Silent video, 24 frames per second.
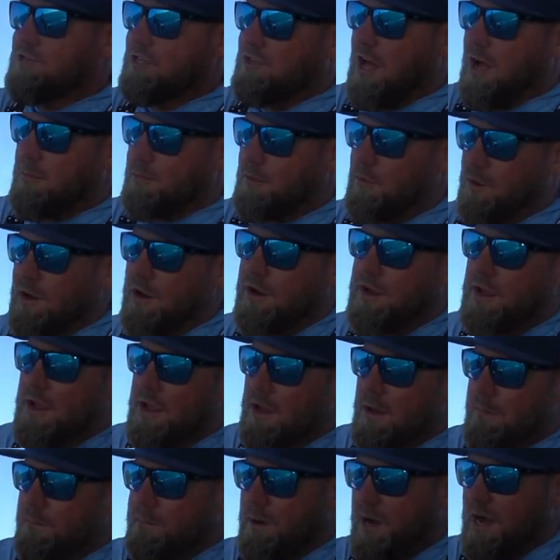a lot more.
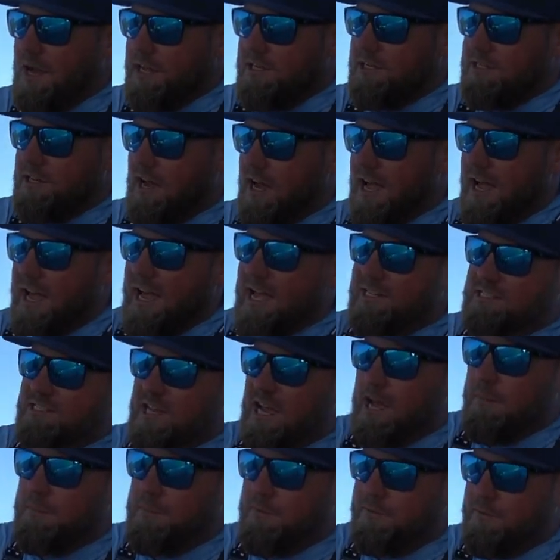But a heads
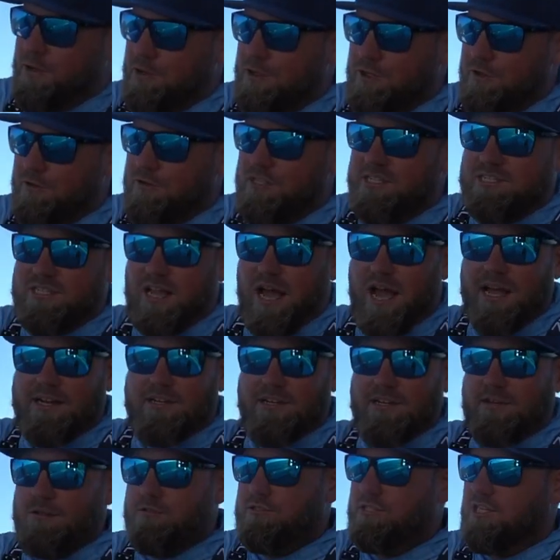up, if you do decide
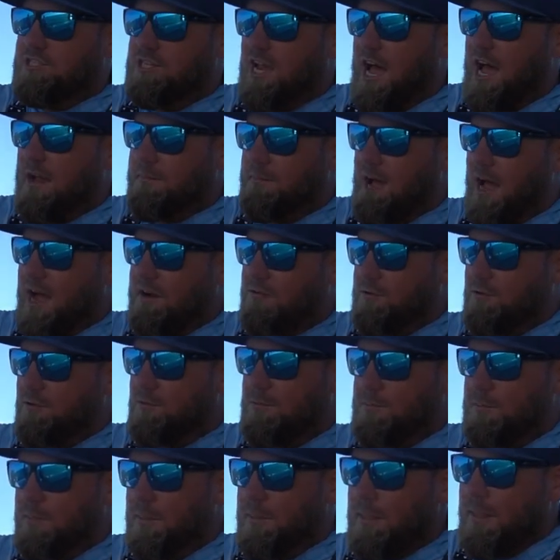to use the jack mackerel,
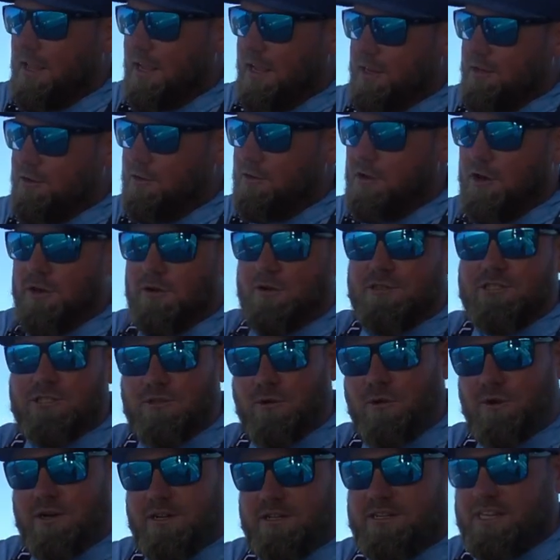and you go to a
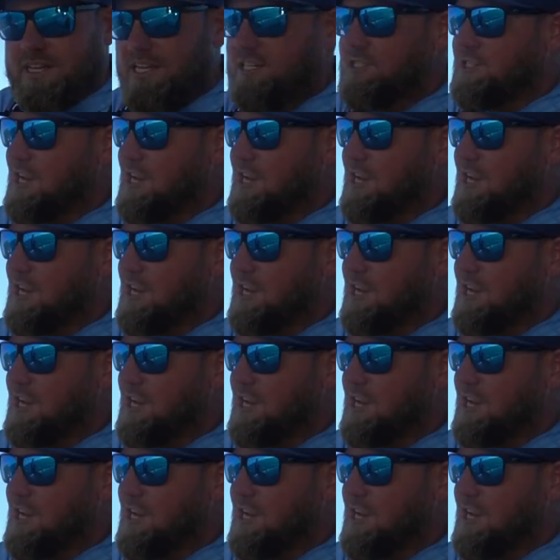store to get